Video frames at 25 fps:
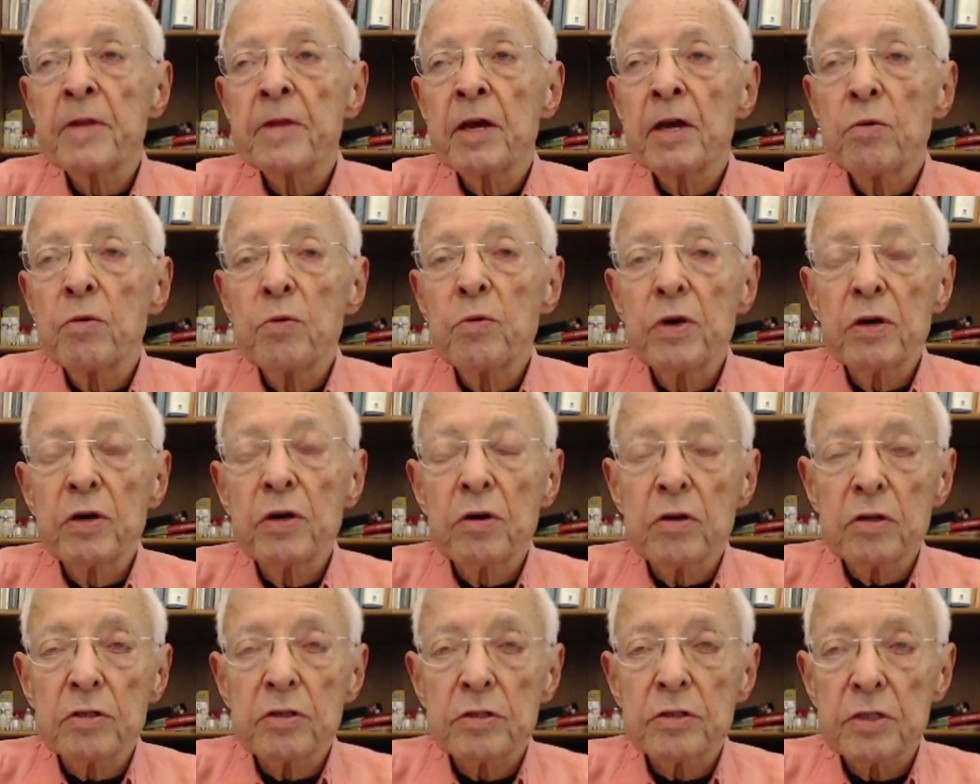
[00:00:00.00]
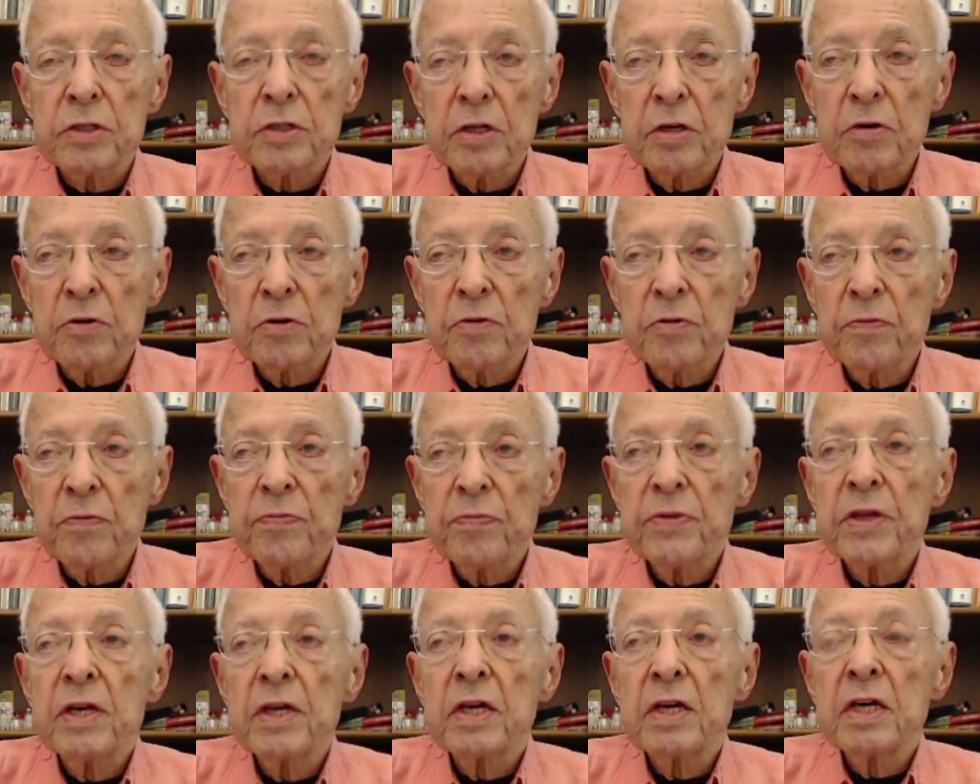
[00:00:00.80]
we also
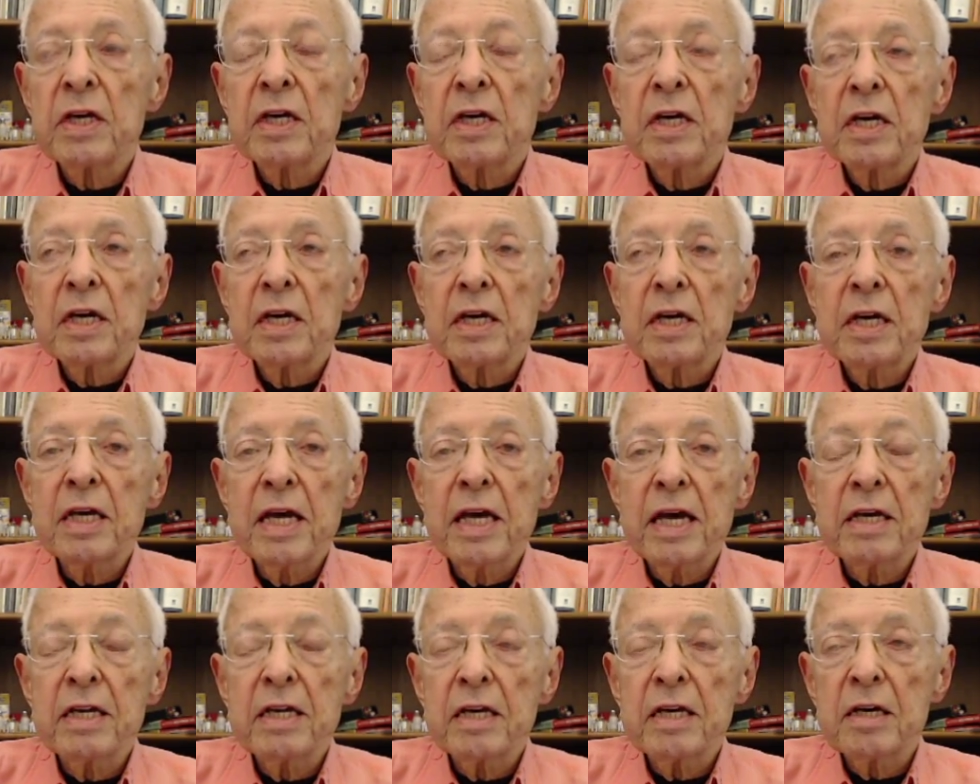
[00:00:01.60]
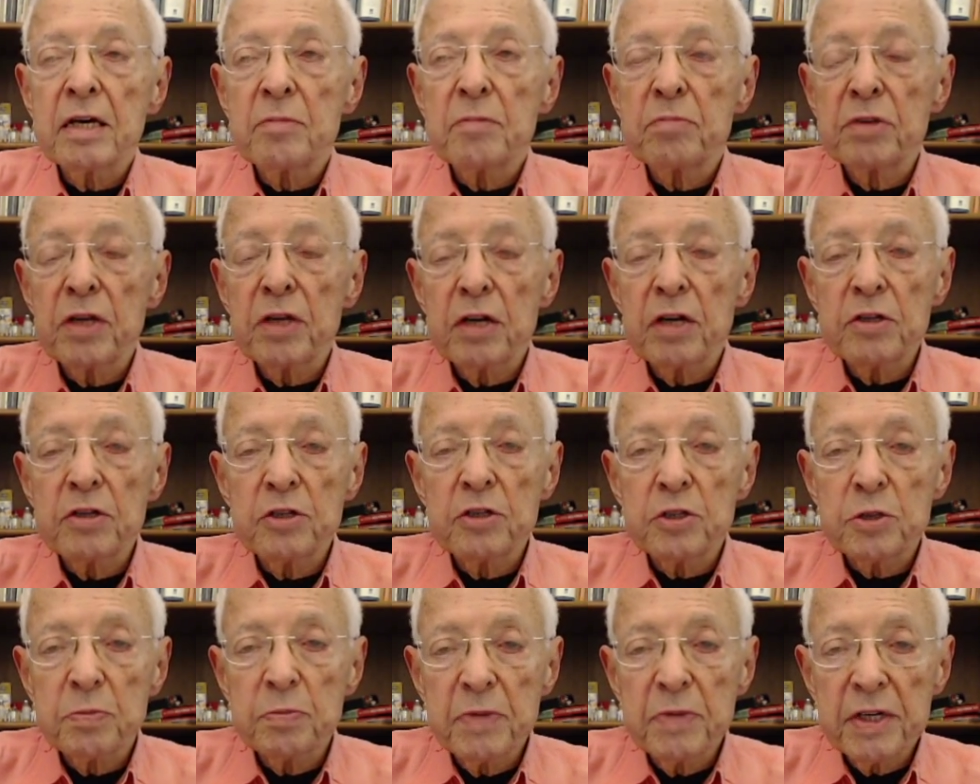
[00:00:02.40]
get a blood
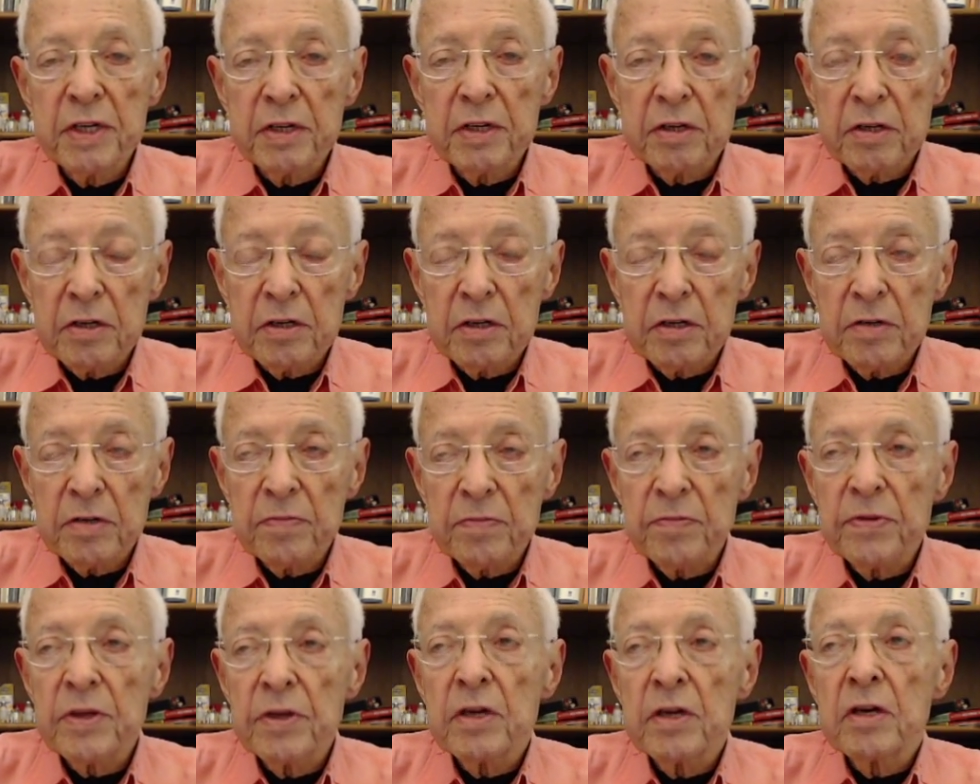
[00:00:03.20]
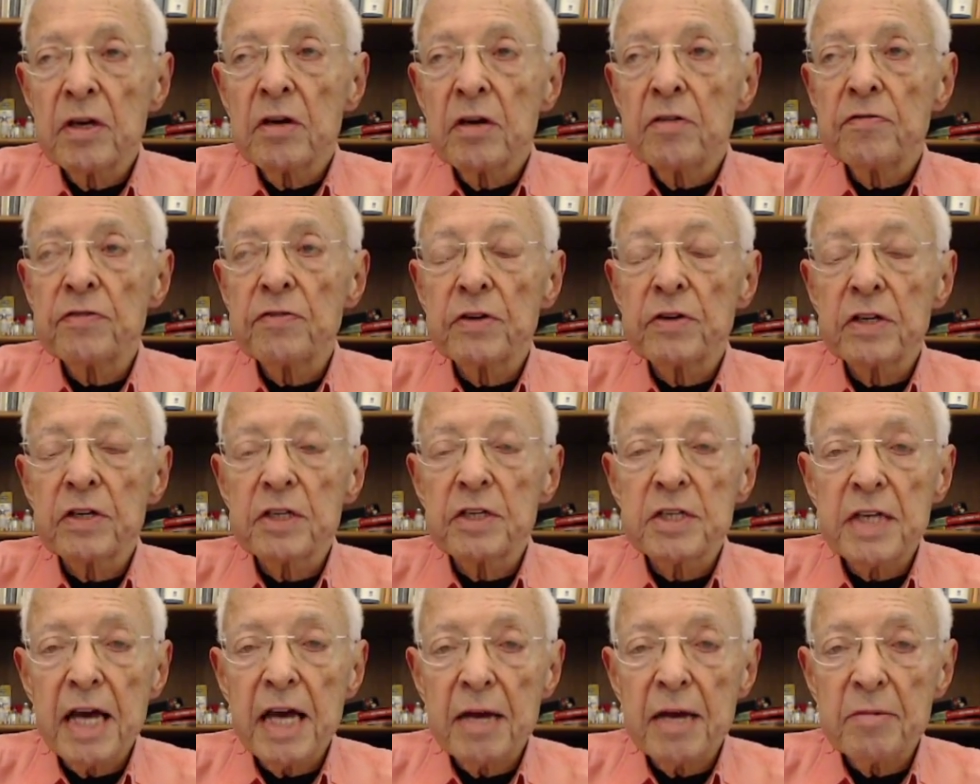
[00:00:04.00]
smear for
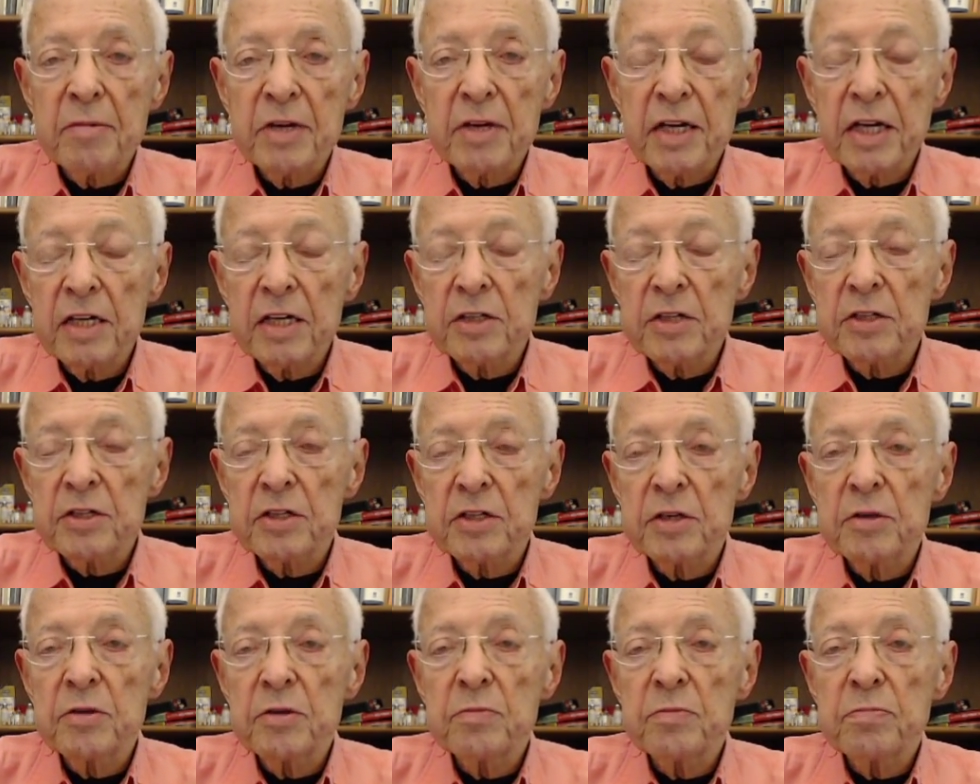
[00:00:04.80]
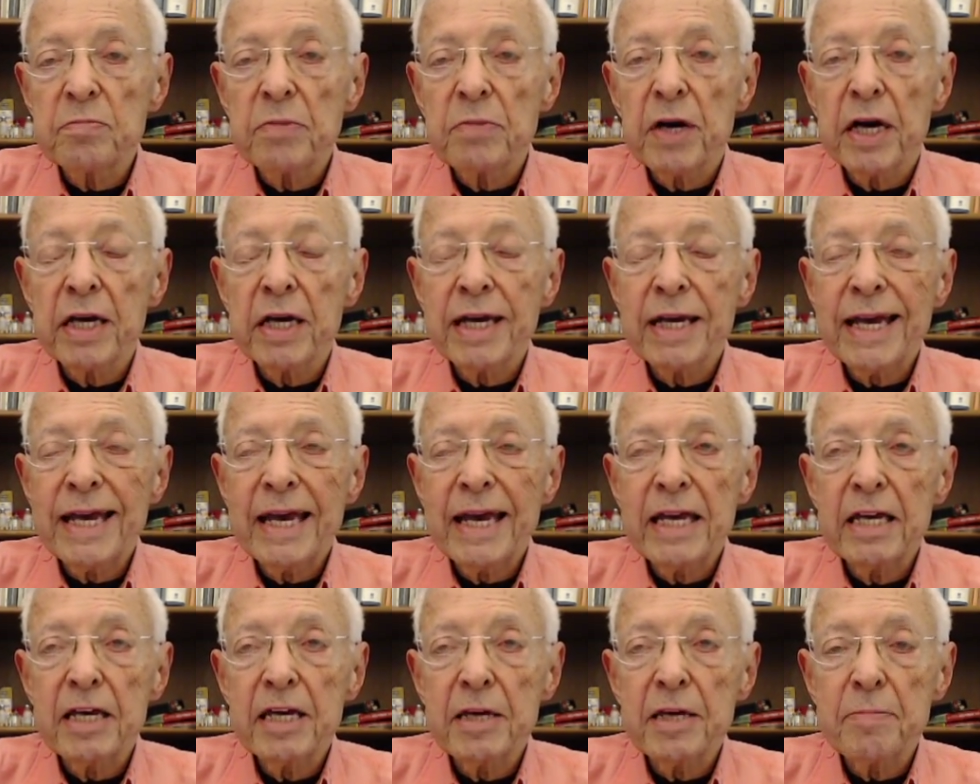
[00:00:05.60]
examination by
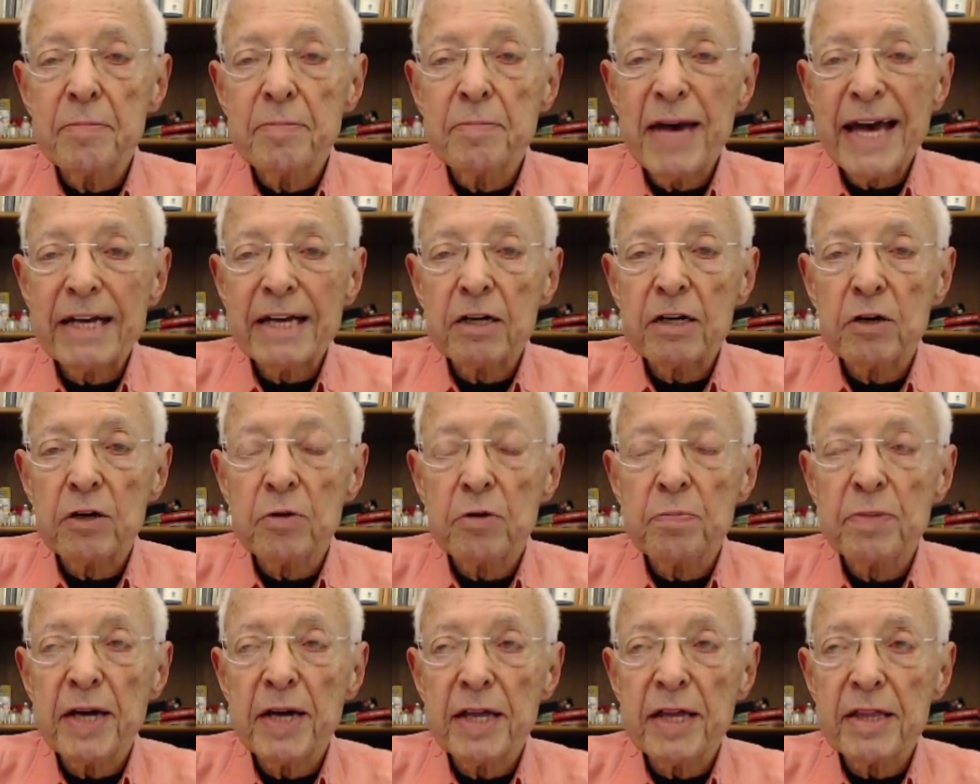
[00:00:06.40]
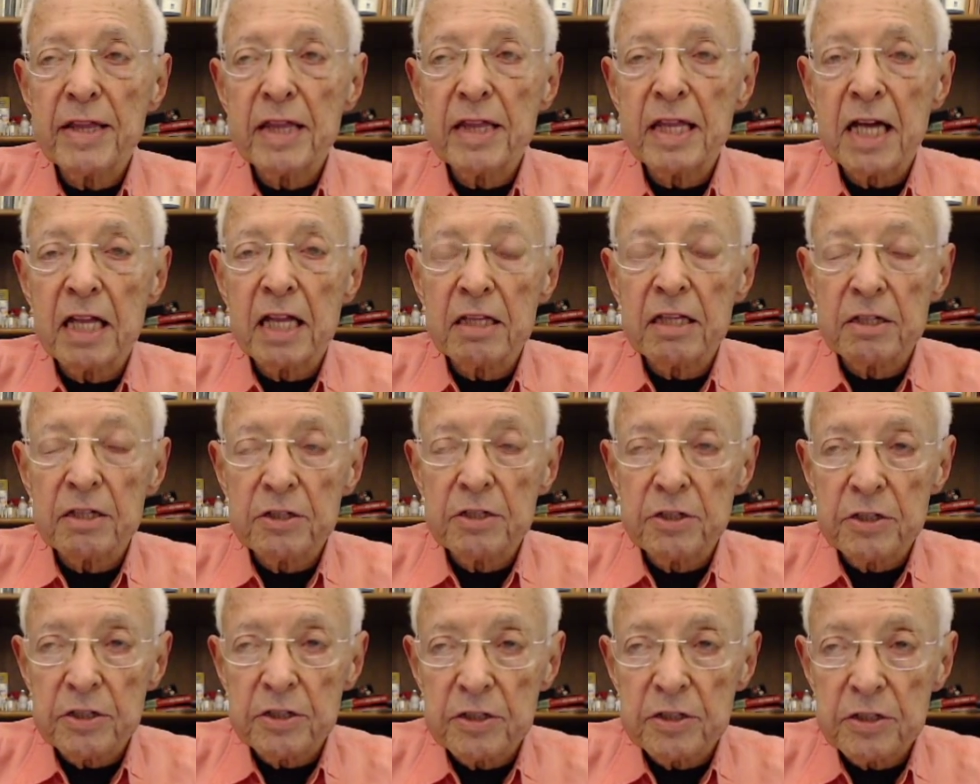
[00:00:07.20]
a
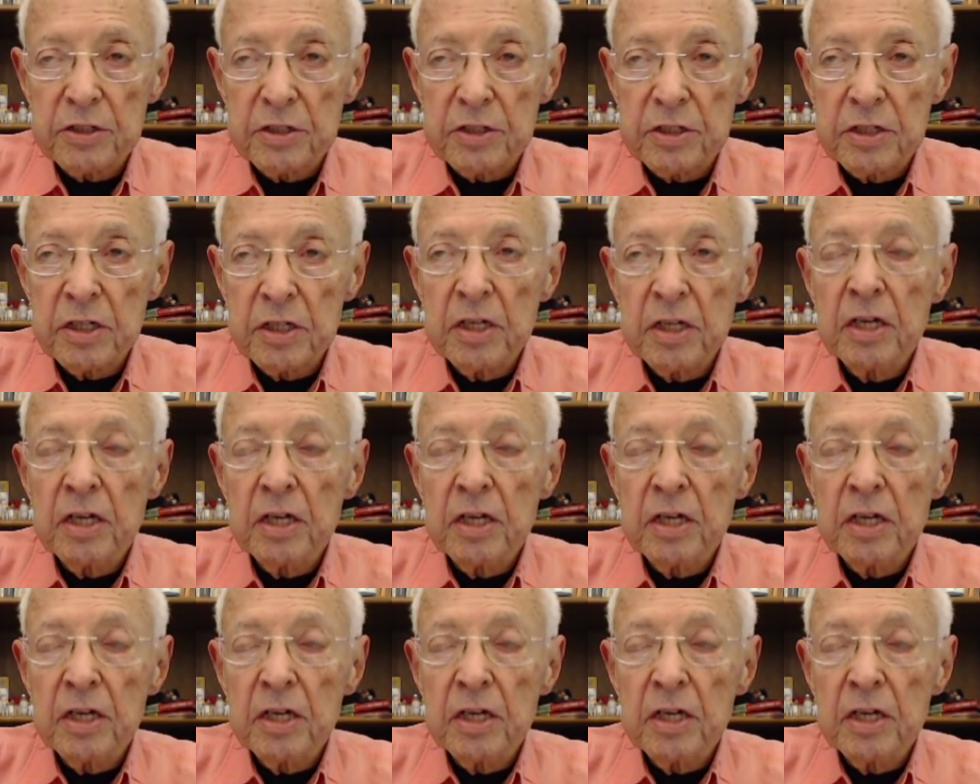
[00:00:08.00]
hematopathologist